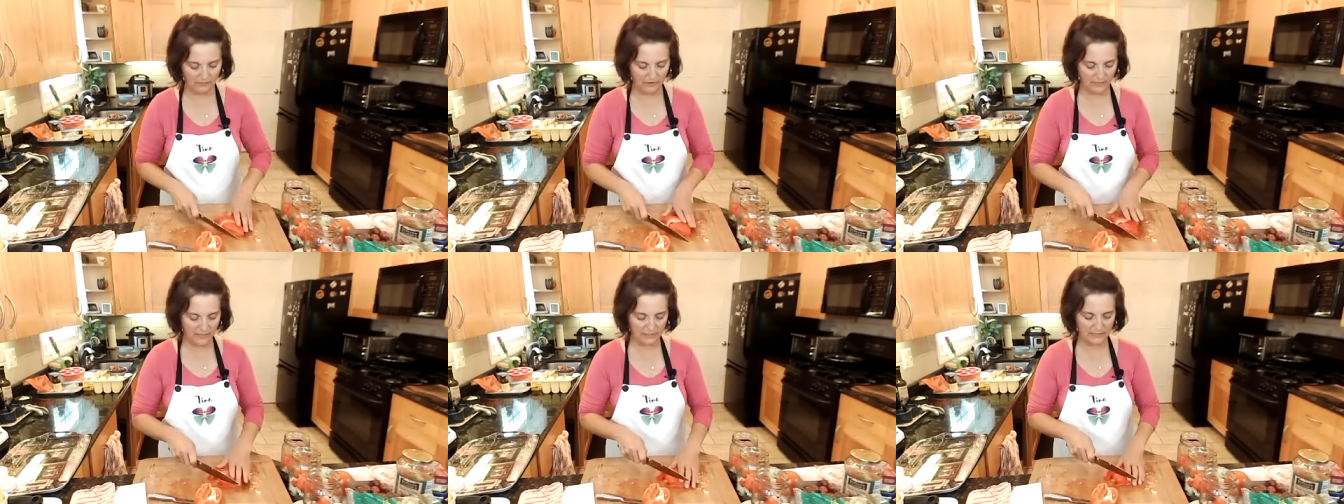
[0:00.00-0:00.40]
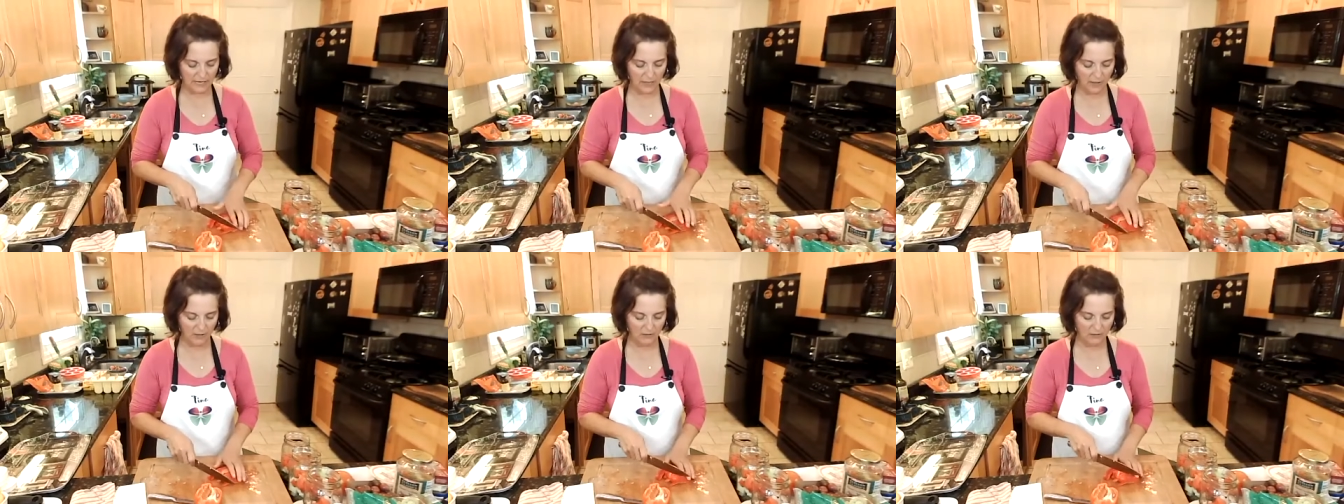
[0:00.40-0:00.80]
I can
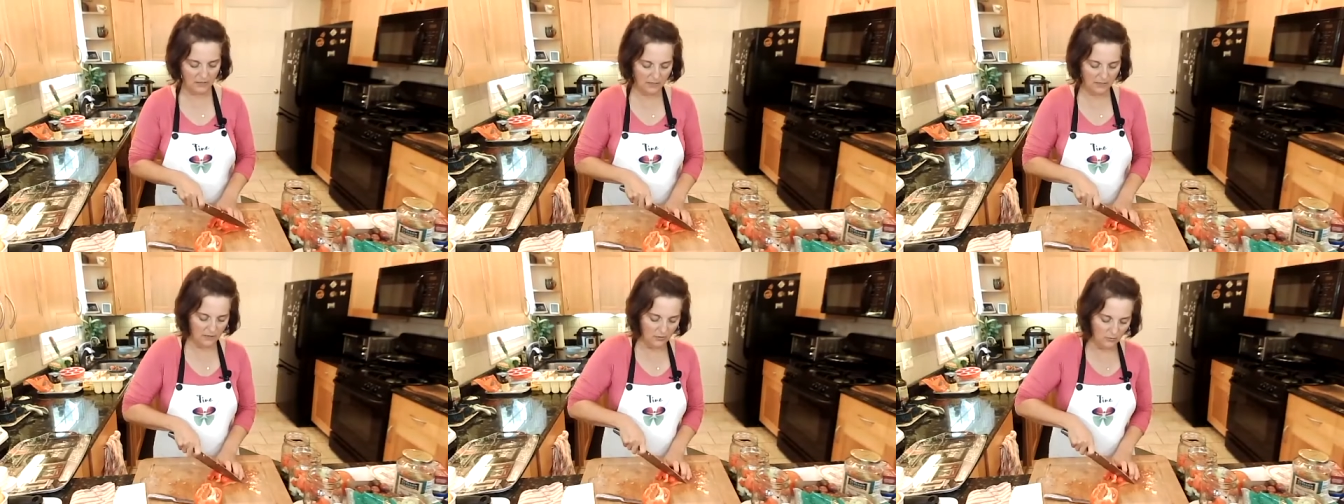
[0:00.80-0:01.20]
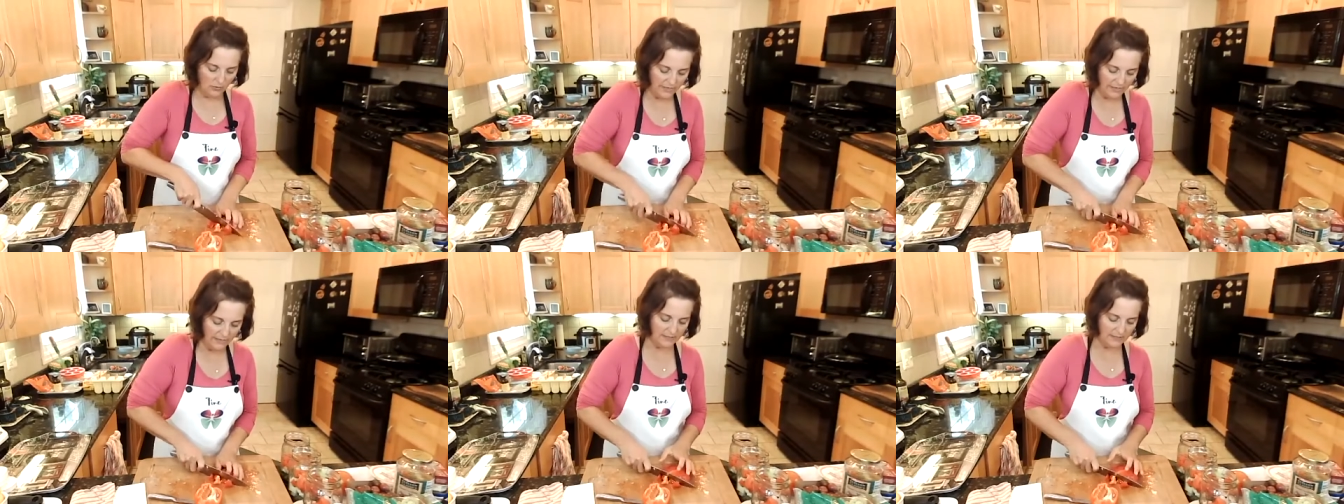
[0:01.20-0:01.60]
tell
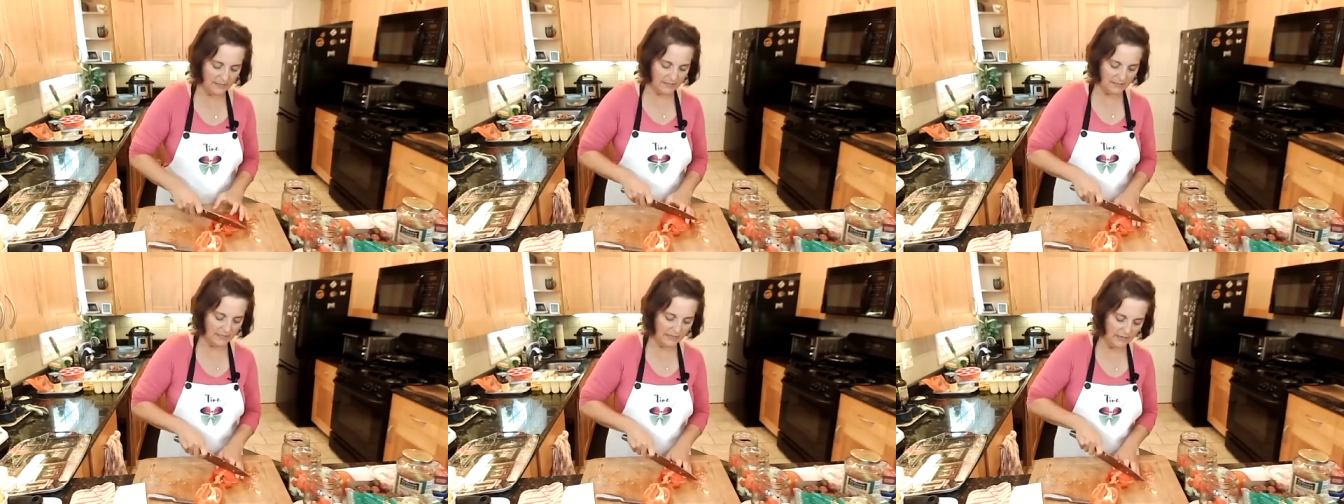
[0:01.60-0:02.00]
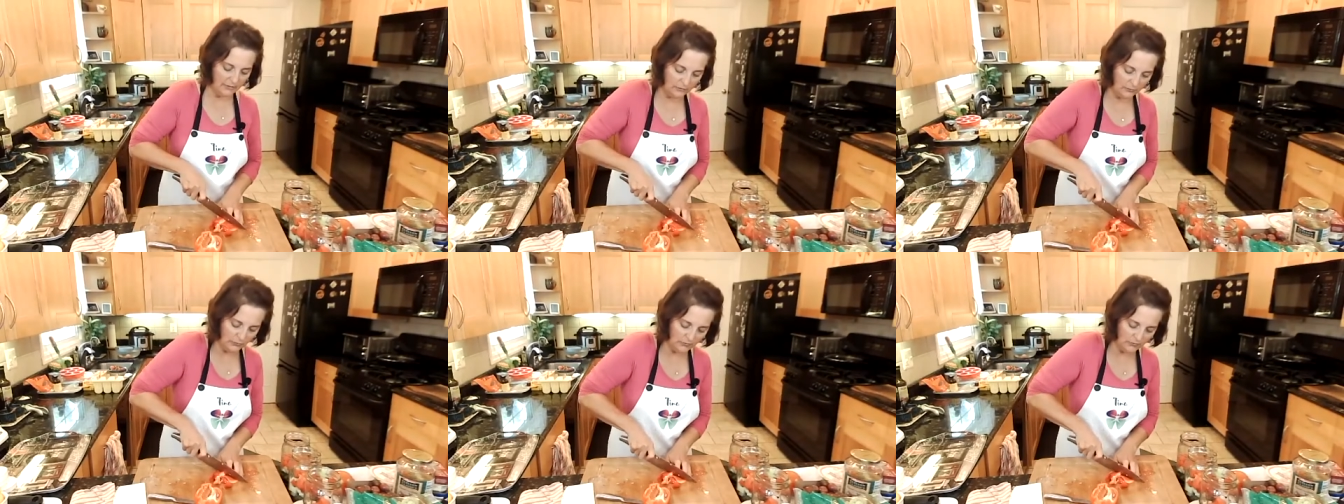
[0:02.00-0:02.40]
when it doesn't
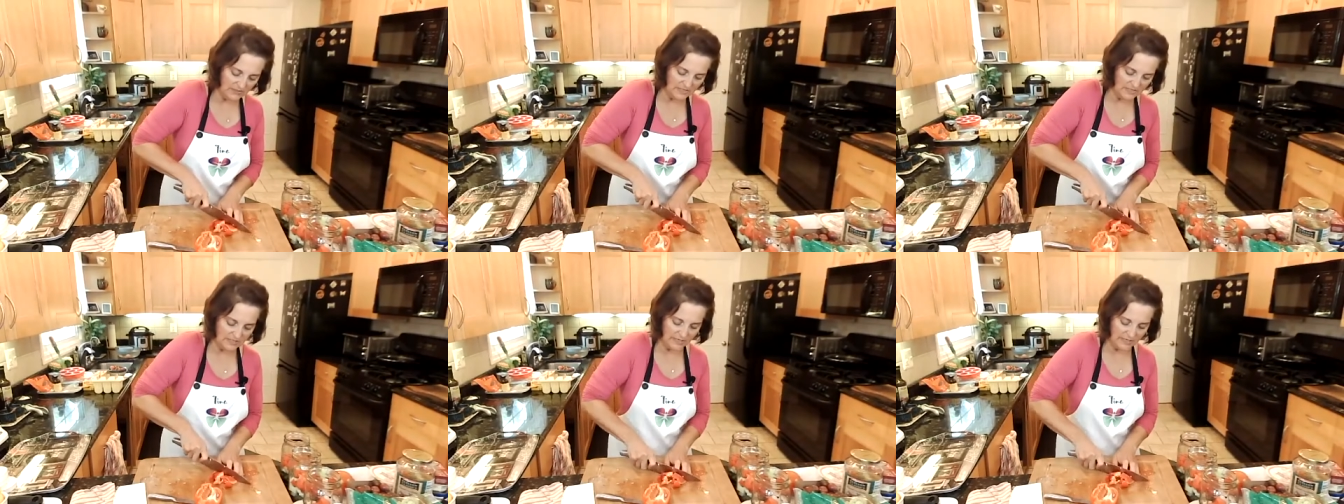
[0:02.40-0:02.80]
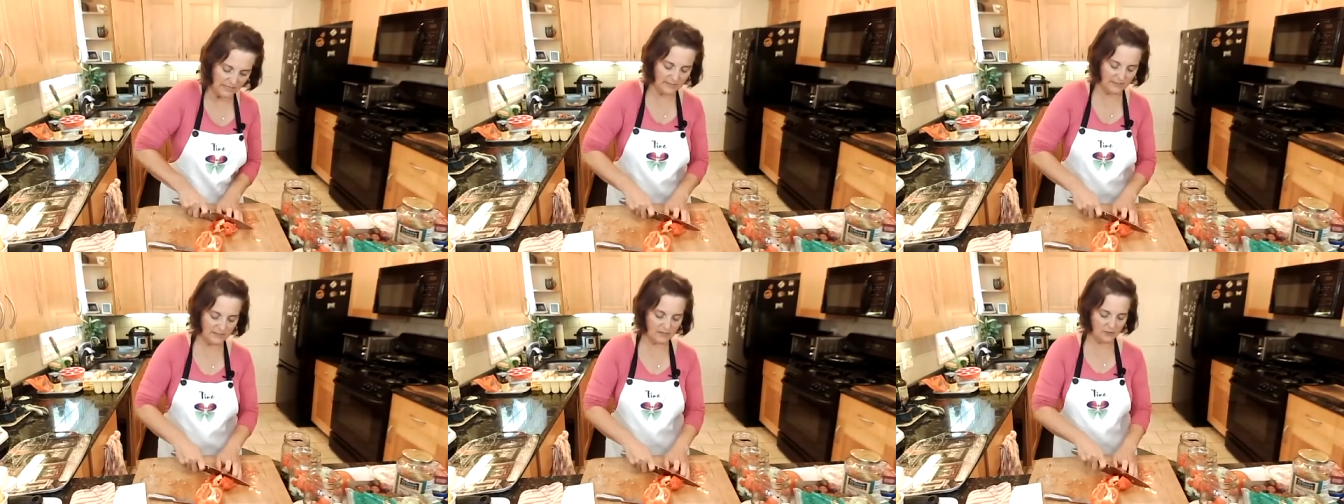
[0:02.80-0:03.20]
get through the
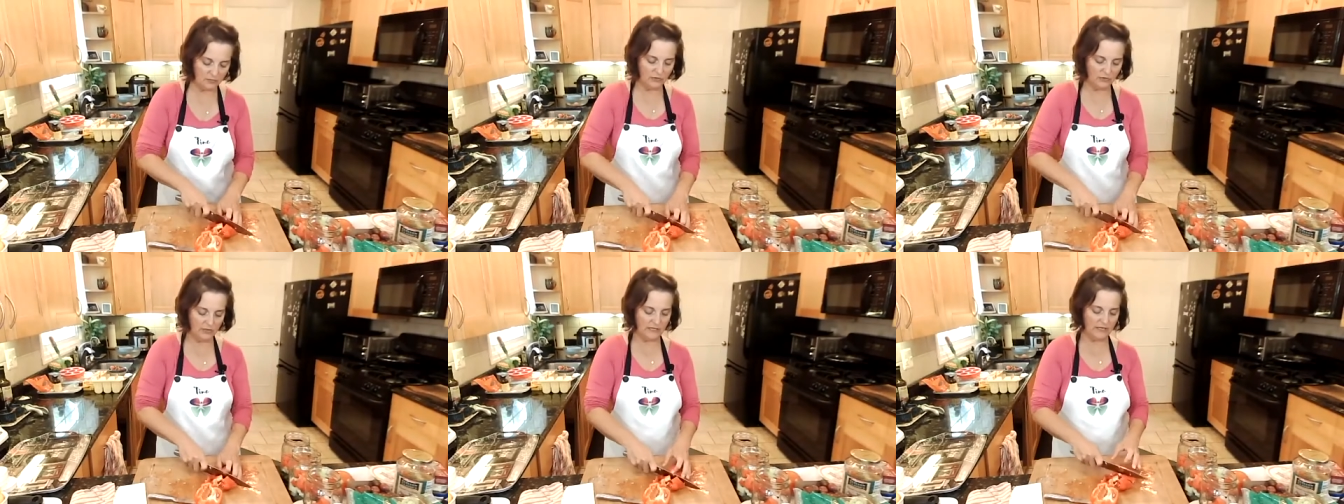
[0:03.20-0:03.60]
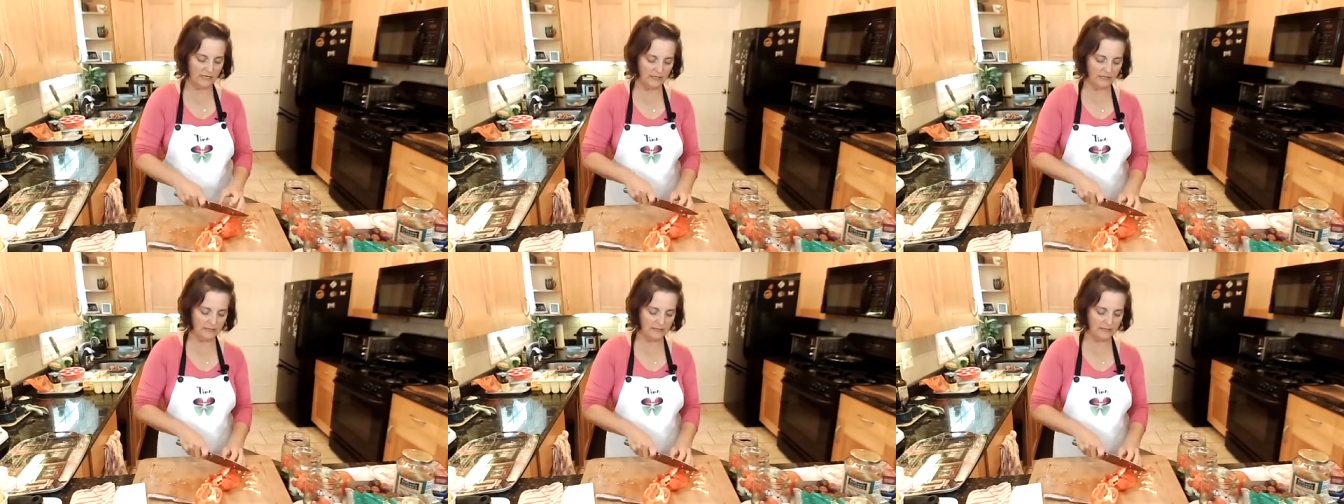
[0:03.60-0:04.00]
skins really
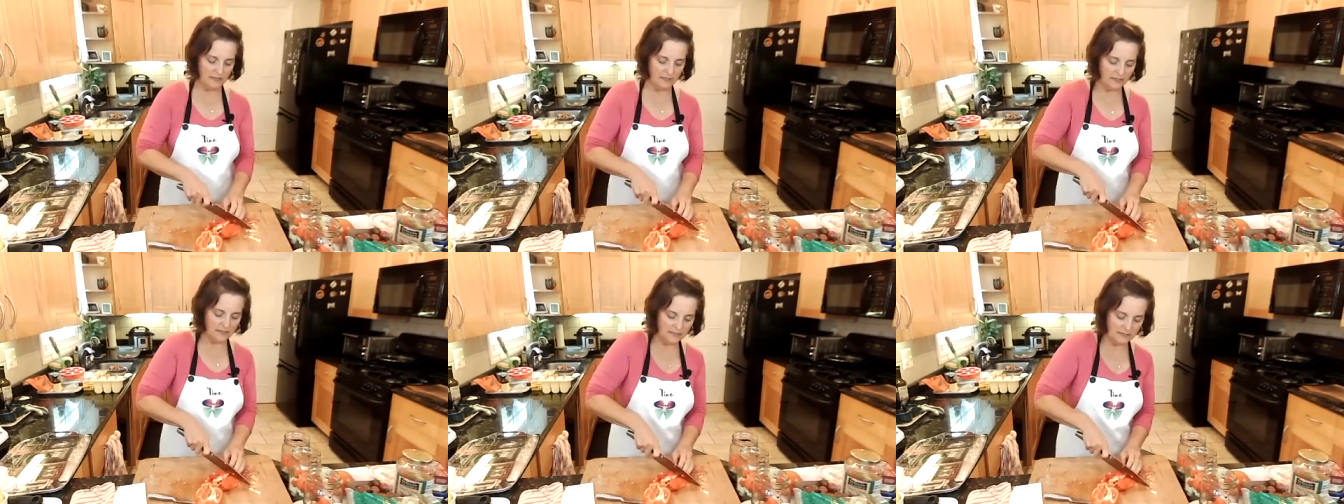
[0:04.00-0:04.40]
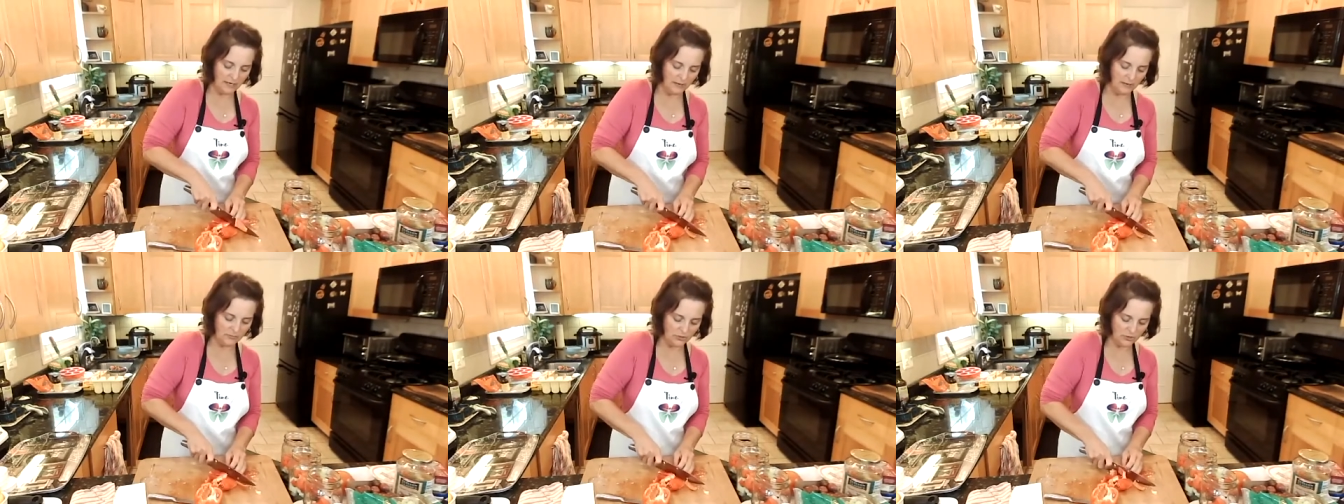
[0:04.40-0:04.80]
easy, it's
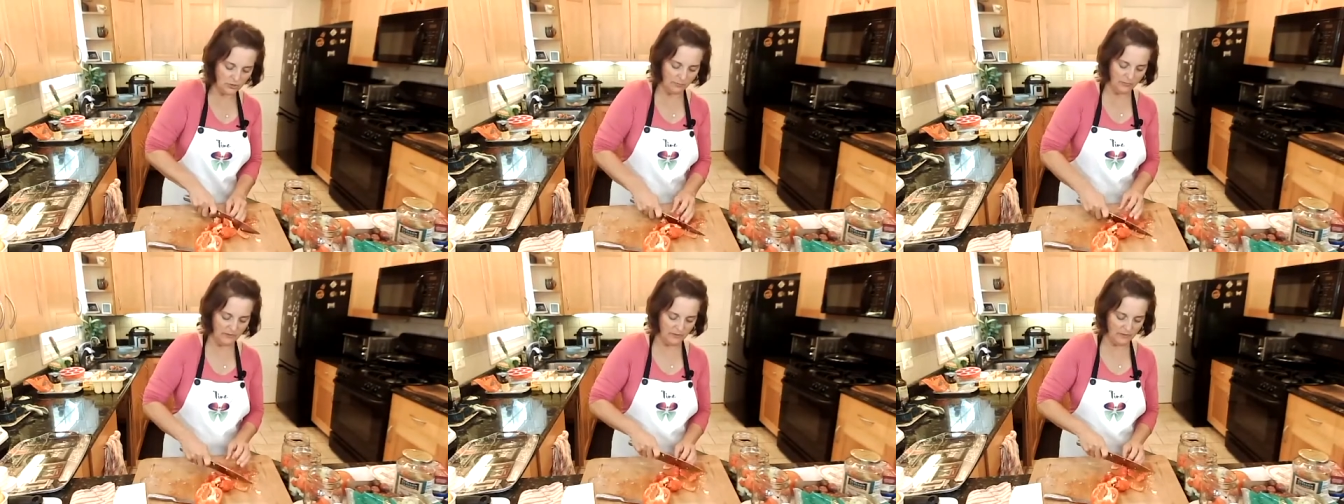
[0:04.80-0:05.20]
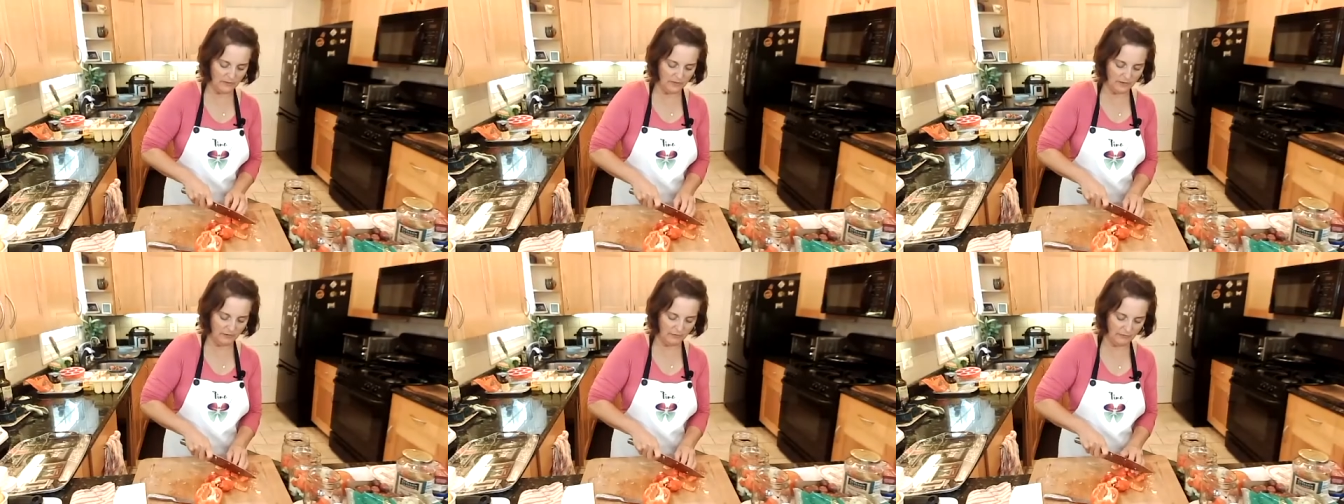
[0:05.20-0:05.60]
time to sharpen the
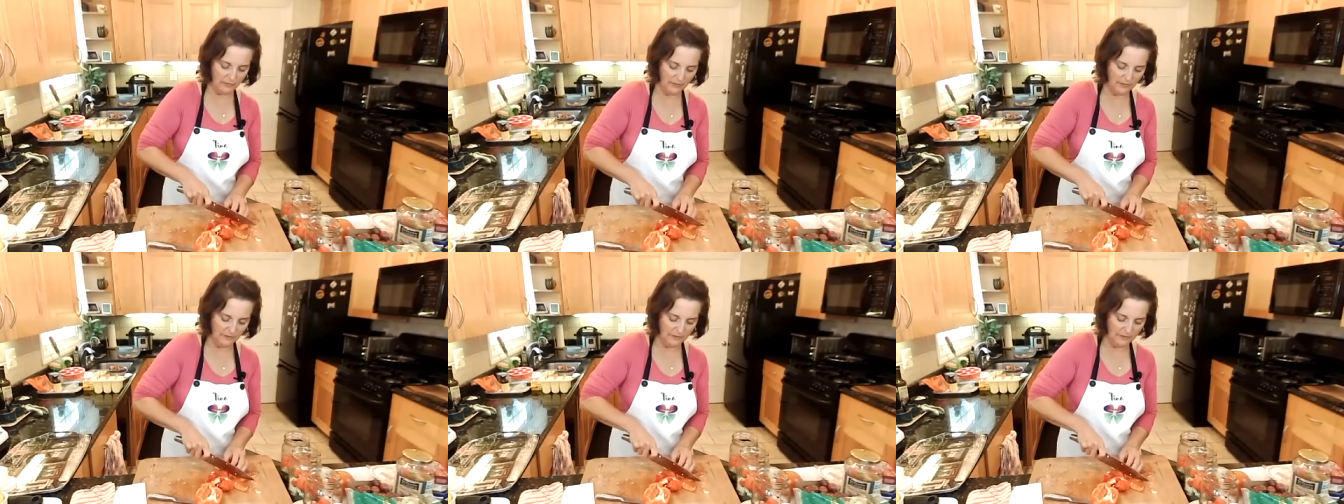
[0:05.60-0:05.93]
knife.